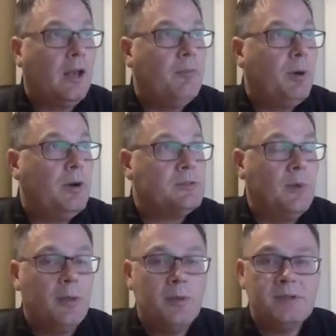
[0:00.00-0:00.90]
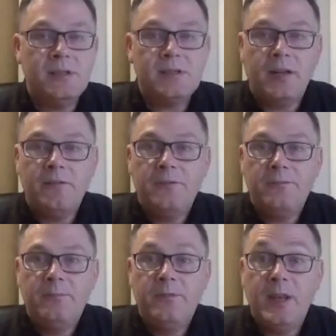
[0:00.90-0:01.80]
of parts of my business kind of
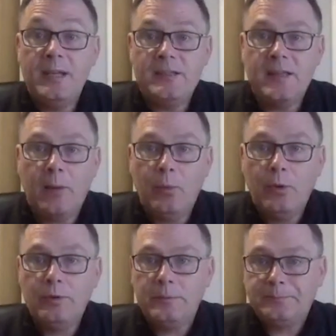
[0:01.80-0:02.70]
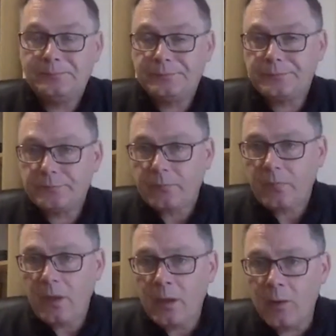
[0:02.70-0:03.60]
fit into that world.
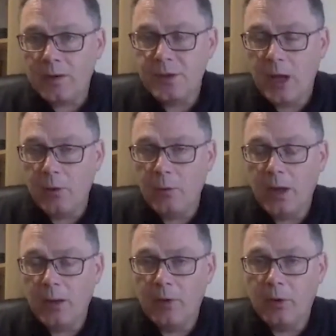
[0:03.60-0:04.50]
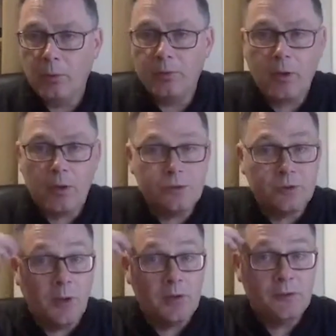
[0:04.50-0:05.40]
As you know, my role within Cox
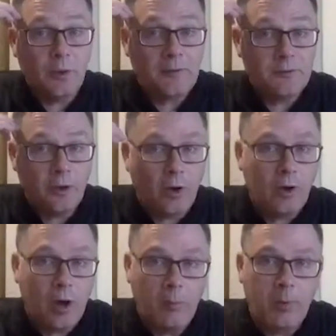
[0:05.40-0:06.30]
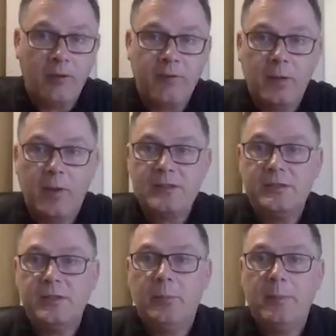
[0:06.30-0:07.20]
Automotive look after our car buying valuations
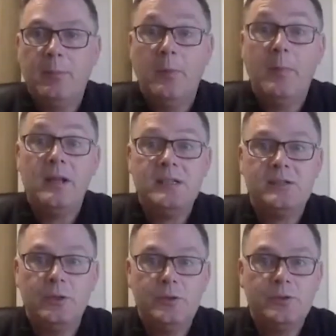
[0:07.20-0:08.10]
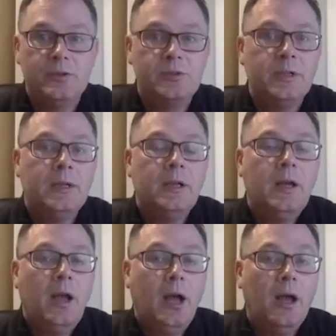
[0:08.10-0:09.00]
and our mobility solutions
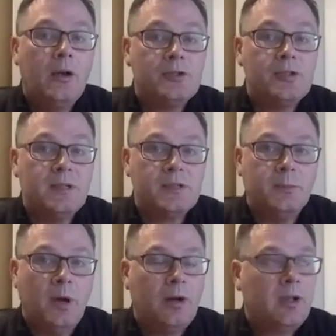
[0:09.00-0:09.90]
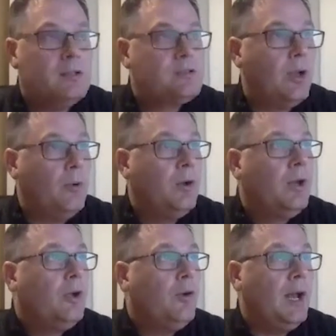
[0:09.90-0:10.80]
across international markets. So
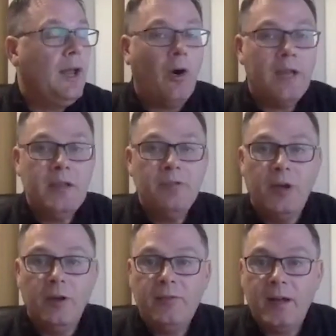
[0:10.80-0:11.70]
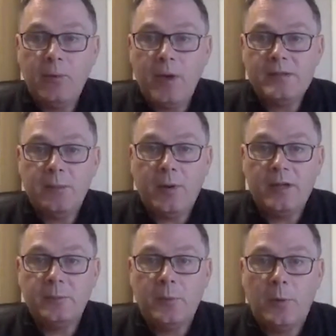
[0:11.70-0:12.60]
really our eVA valuation
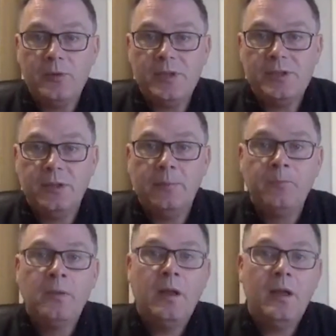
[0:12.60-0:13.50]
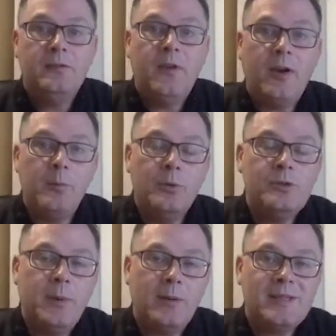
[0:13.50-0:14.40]
appraisal proposition is very much
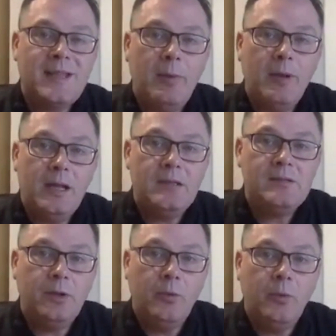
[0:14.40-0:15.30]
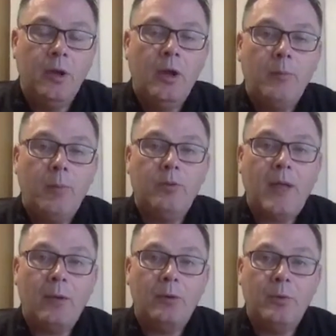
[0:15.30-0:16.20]
about tapping into both
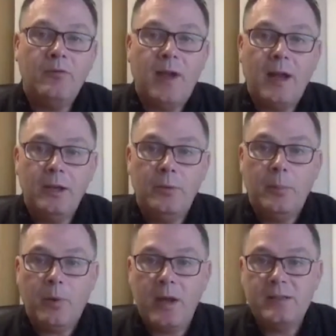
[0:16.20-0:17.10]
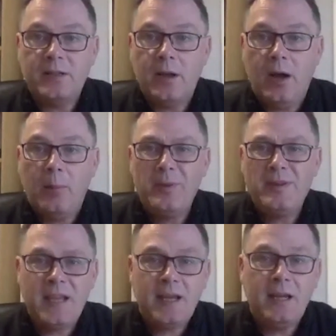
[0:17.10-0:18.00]
how do we value and appraise a car,
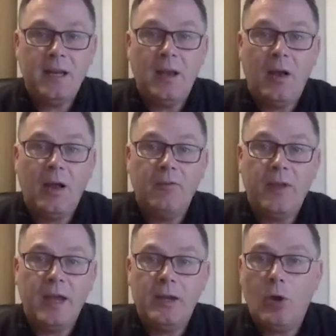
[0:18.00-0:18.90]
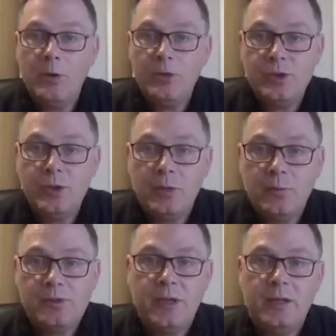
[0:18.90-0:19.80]
particularly in light of that e-commerce journey that we're
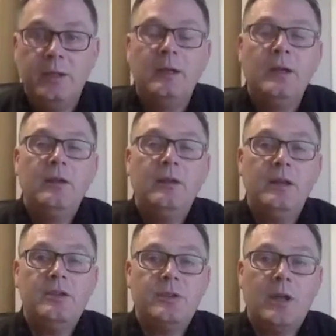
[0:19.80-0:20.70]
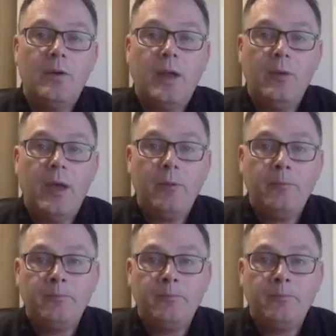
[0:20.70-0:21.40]
seeing the industry go down now.